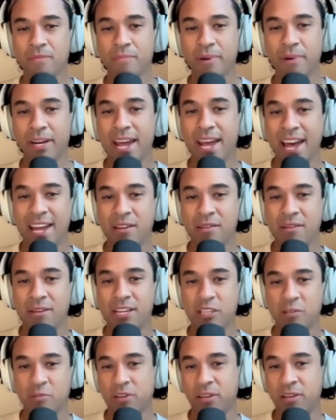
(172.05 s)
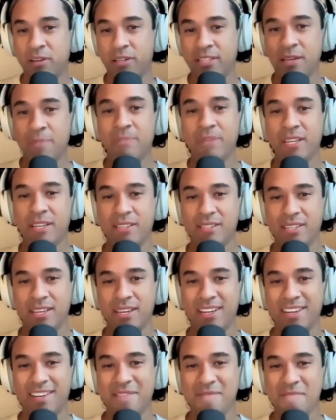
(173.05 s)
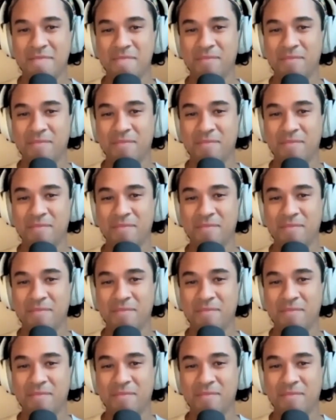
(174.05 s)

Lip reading: but it's empty inside.